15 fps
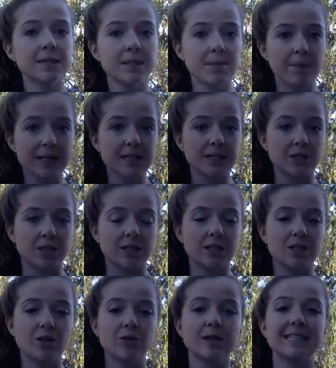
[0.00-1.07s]
some messages.
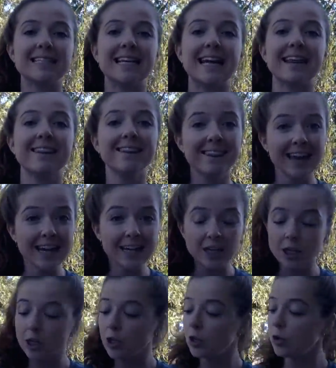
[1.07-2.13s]
So you can say
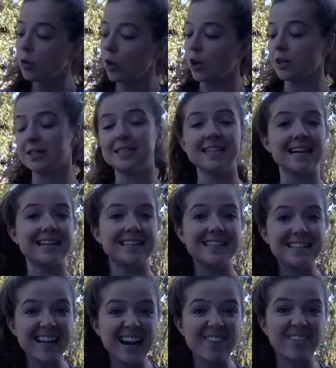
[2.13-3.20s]
thank you or stay
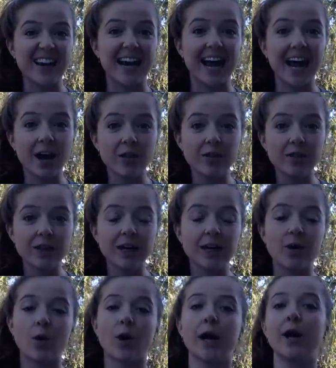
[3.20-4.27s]
safe and
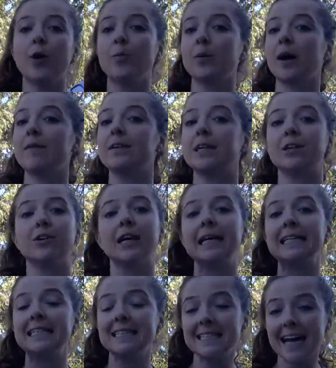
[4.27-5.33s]
healthy or I hope you're having a
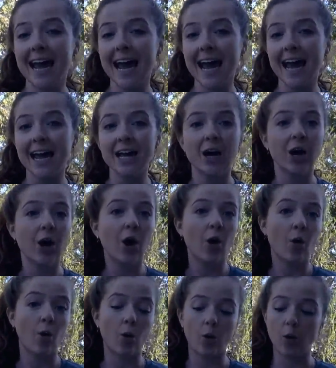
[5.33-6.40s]
great day
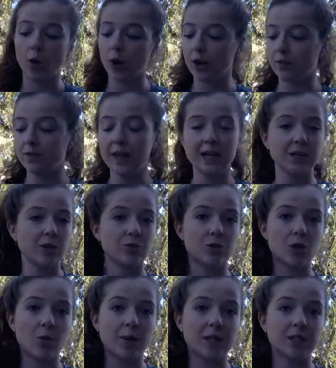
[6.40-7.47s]
or thank you
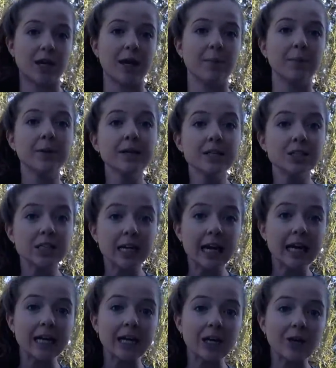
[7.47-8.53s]
so much, I
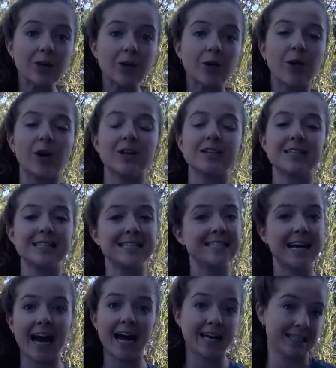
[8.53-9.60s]
appreciate you, or
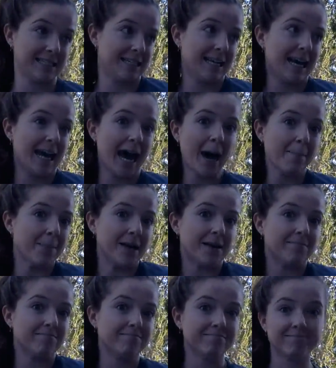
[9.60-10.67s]
ah, stay
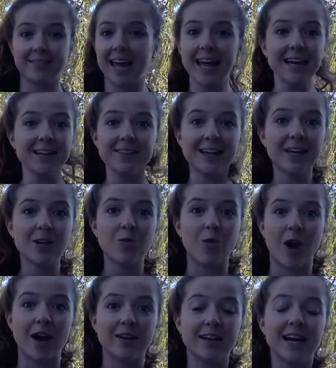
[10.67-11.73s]
happy. Anything you
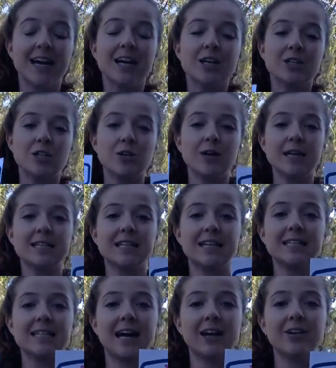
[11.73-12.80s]
want. So you guys
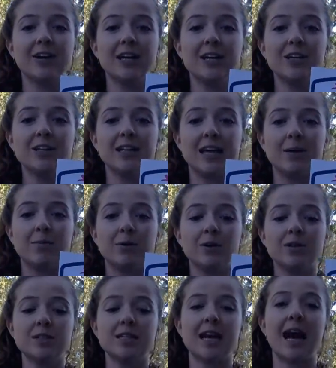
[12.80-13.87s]
can decorate your
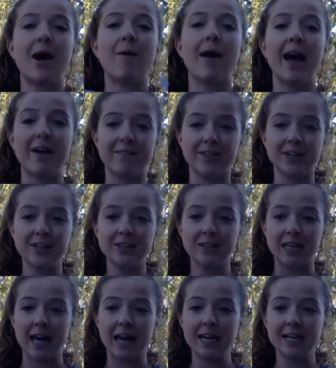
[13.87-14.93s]
labels however you'd
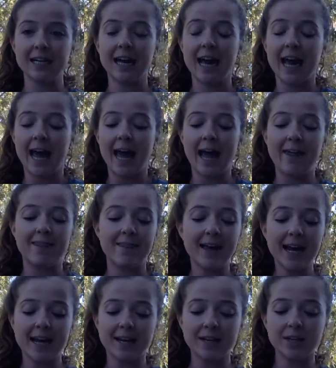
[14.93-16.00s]
like. And
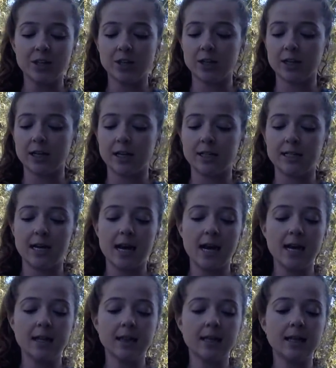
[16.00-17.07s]
then you're going to
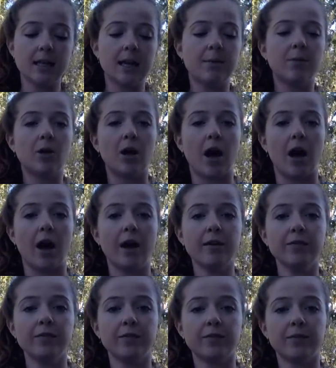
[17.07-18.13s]
take the label
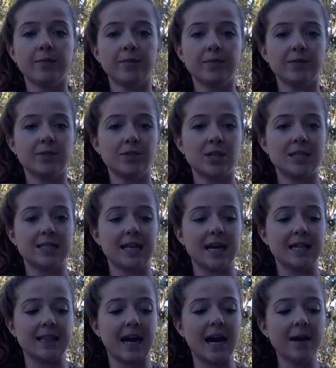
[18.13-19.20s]
off, just
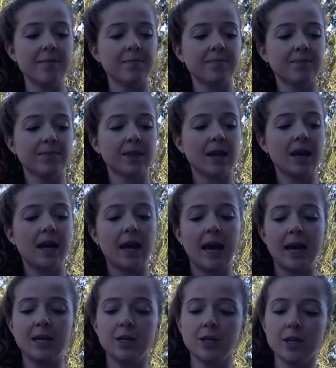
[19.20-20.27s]
like that,
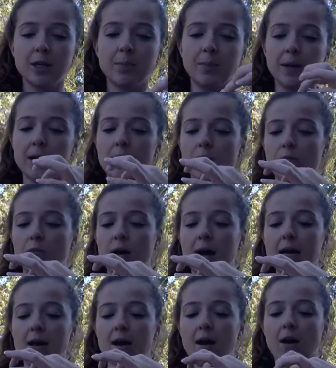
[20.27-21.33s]
and you're going to put it
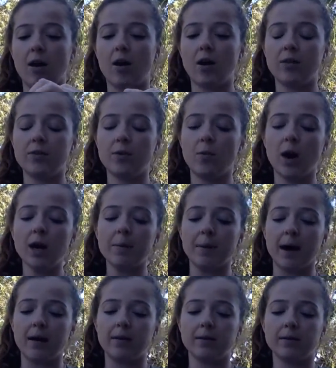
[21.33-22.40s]
right on the water
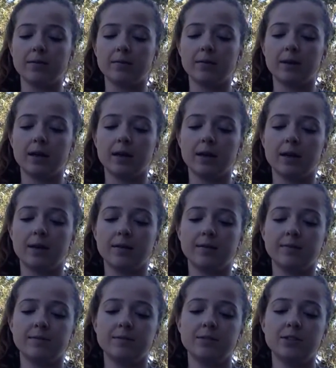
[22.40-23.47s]
bottle,
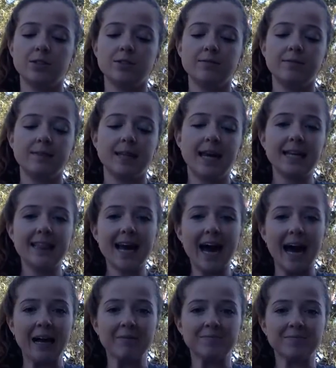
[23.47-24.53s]
like
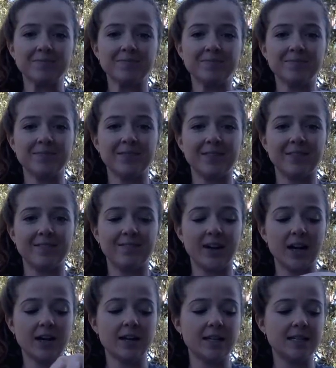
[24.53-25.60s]
that.
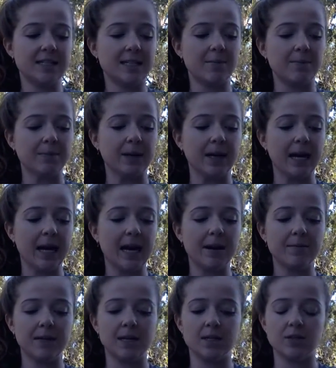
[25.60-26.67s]
Very simple. And
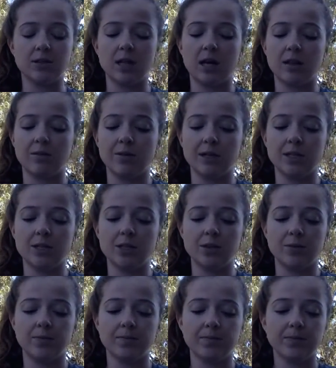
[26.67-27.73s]
I'm going to do the other one too.
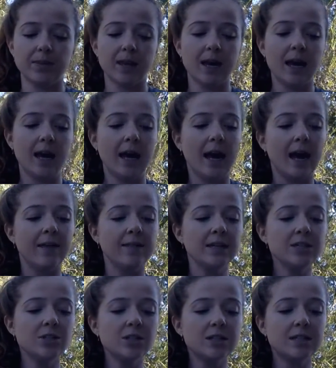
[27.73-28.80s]
And
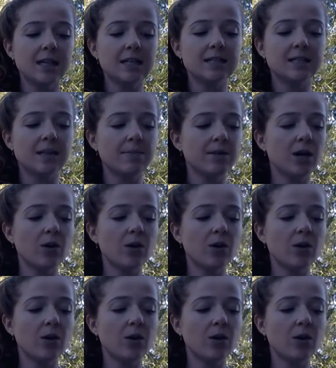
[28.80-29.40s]
this just lets them